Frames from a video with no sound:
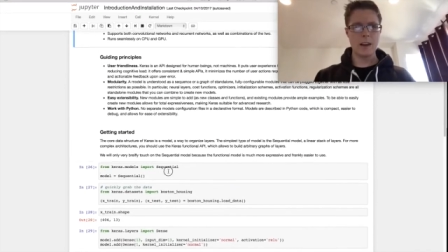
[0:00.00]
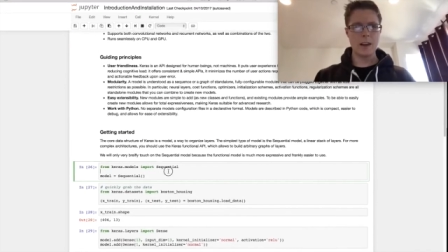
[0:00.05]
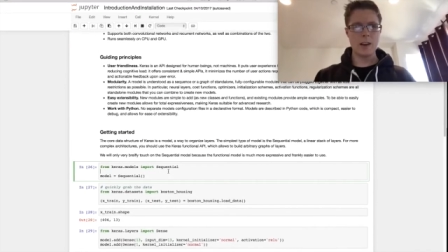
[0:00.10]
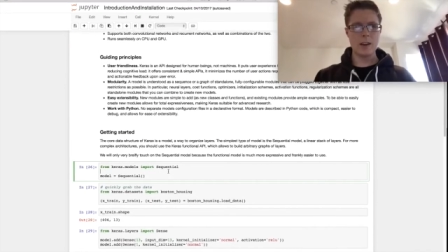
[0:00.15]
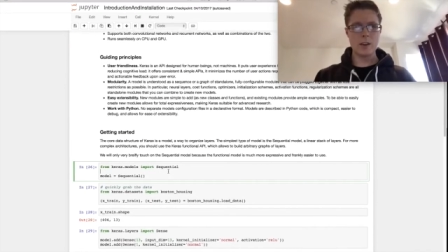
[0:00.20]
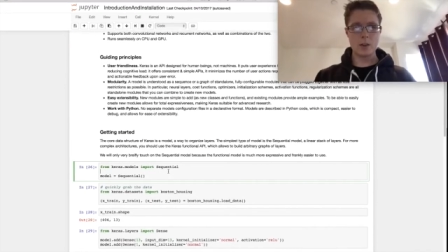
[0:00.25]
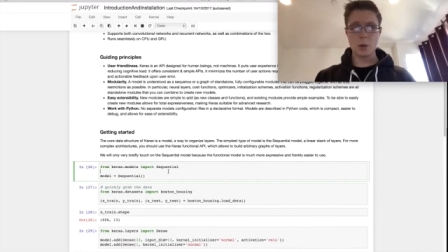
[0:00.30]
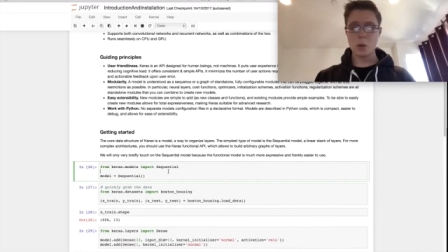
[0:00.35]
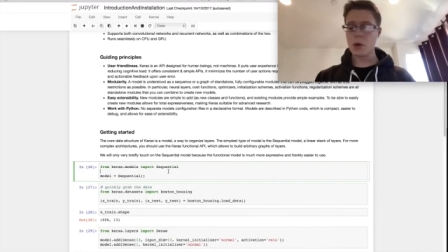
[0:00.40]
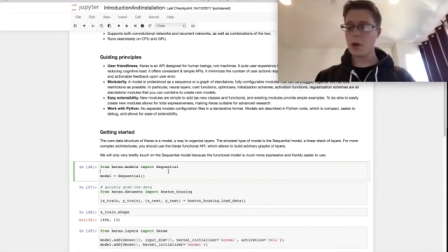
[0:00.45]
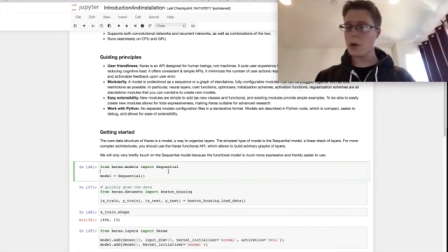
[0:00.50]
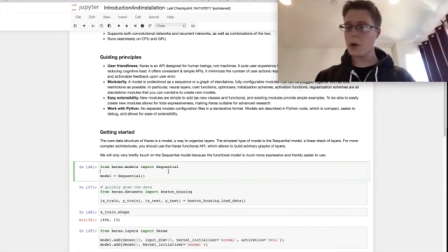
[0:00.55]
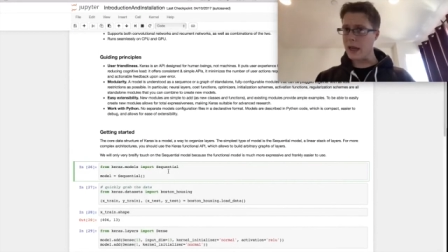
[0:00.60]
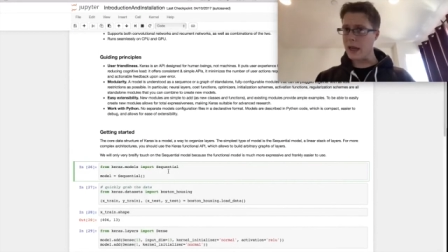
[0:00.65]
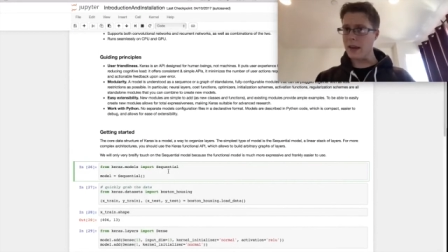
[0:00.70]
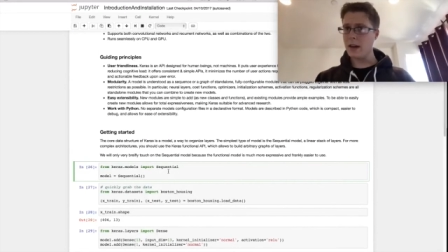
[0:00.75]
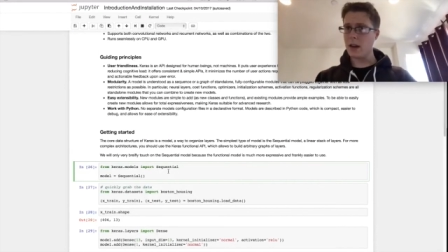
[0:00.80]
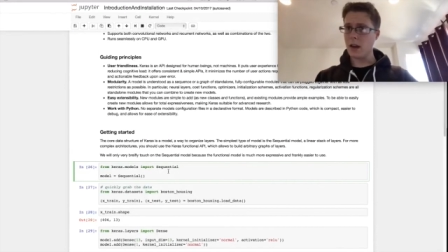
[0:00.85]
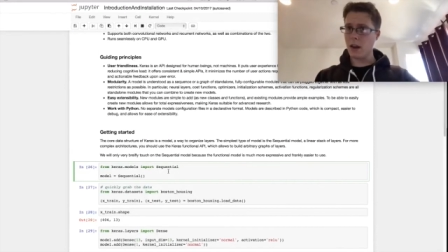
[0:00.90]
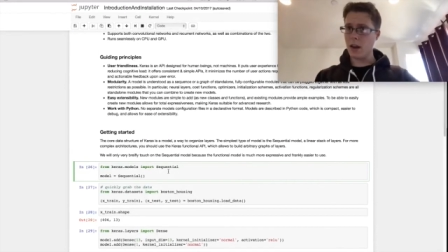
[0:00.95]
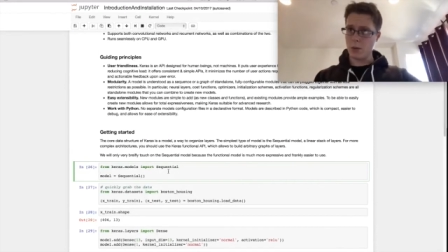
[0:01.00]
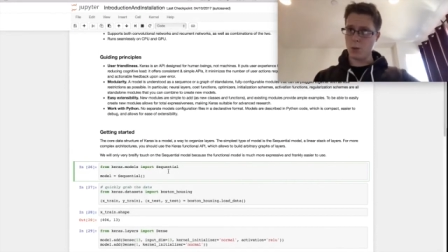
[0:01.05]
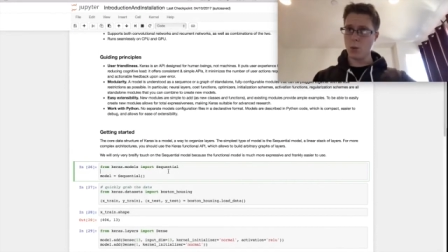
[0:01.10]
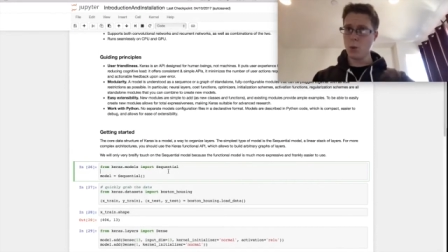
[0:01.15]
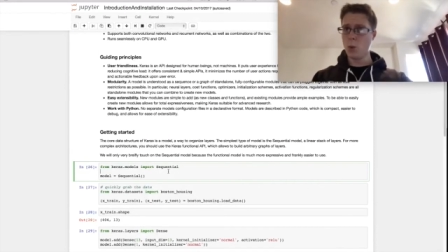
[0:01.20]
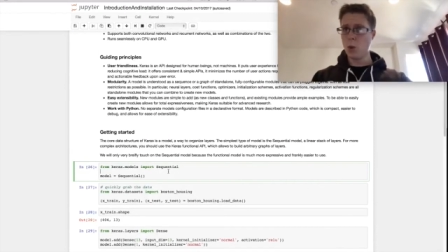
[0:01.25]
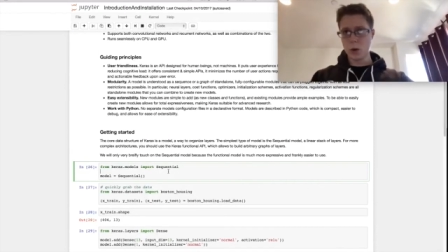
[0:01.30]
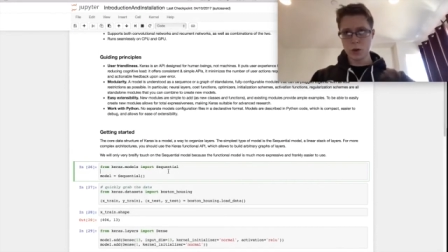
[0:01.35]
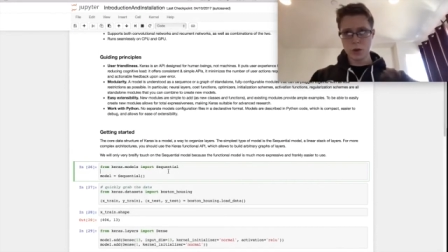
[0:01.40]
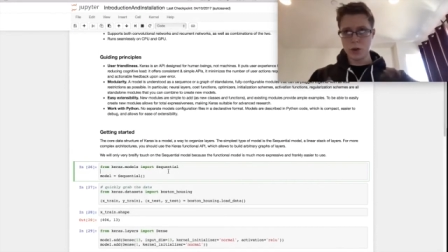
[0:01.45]
so we'll go ahead and
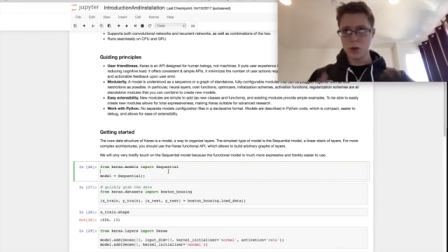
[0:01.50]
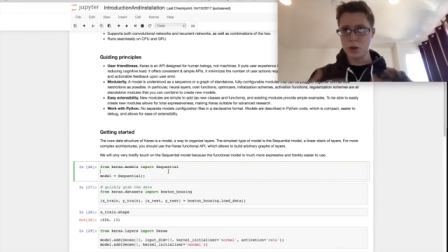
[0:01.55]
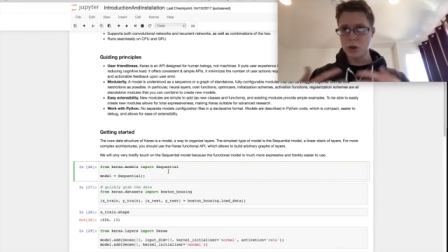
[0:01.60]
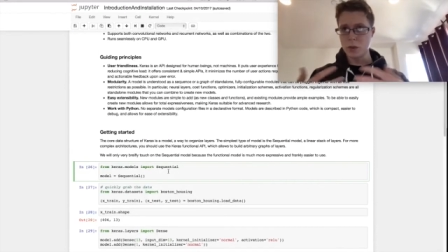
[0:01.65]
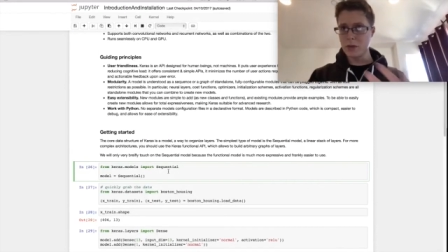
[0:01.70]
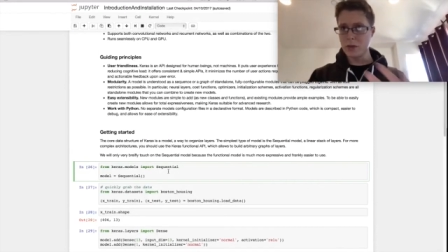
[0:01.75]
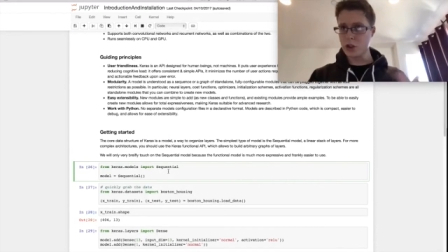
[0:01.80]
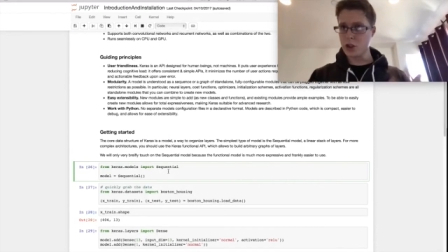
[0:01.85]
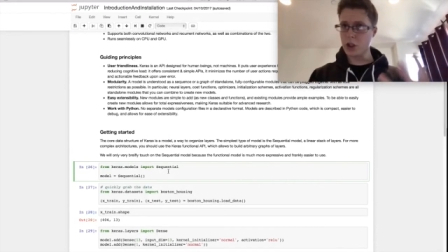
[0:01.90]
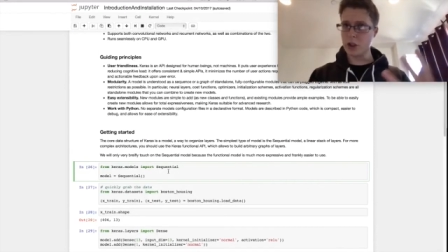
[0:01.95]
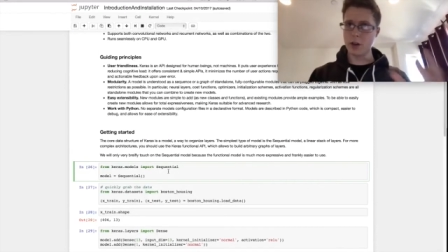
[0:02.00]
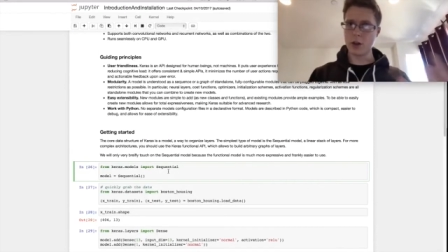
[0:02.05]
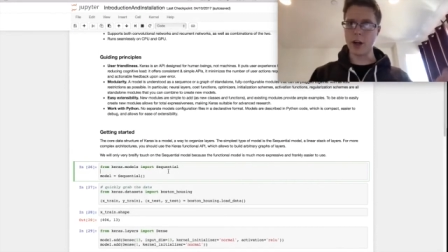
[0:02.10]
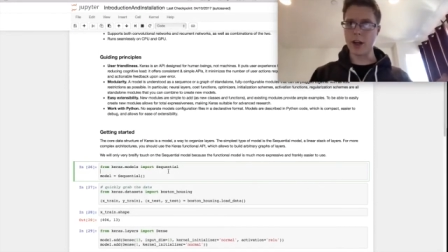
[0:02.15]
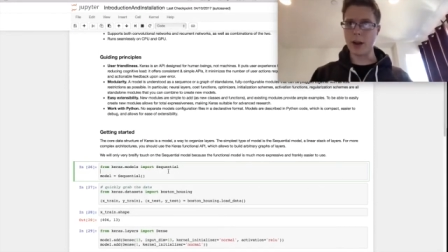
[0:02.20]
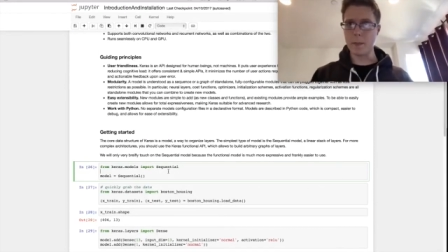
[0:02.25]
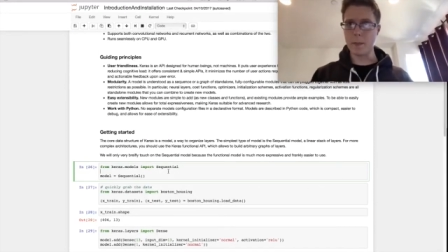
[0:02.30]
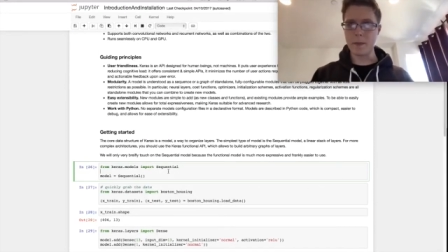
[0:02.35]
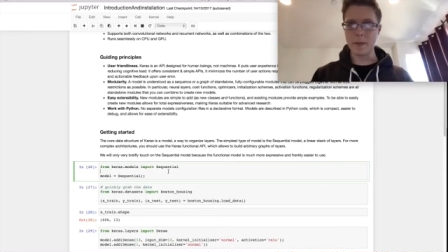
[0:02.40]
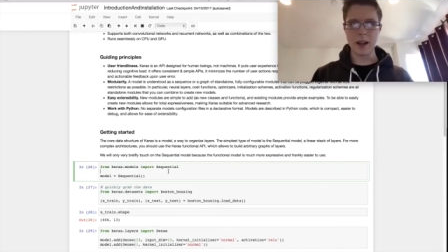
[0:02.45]
we'll do some machine learning.